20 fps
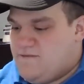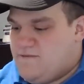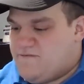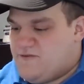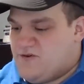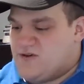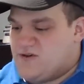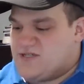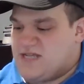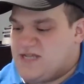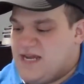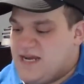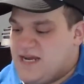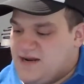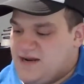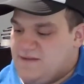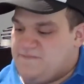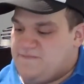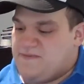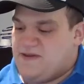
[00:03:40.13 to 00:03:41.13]
Of course, I
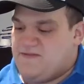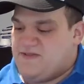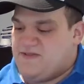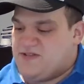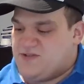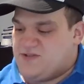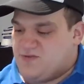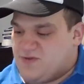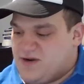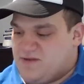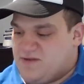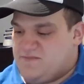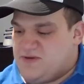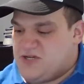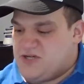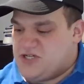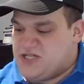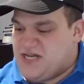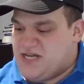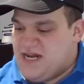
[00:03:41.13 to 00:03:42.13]
ended up even touring
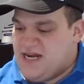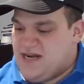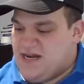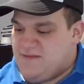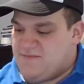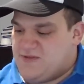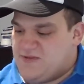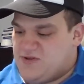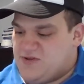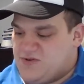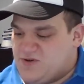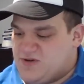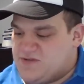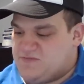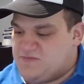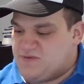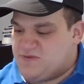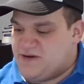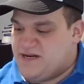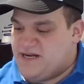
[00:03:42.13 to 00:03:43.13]
Busch Stadium. The tour
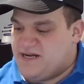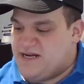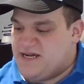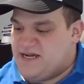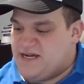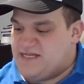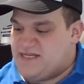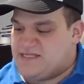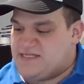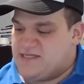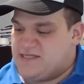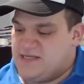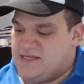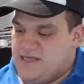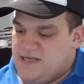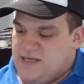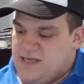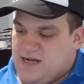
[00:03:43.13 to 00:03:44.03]
is pretty nice.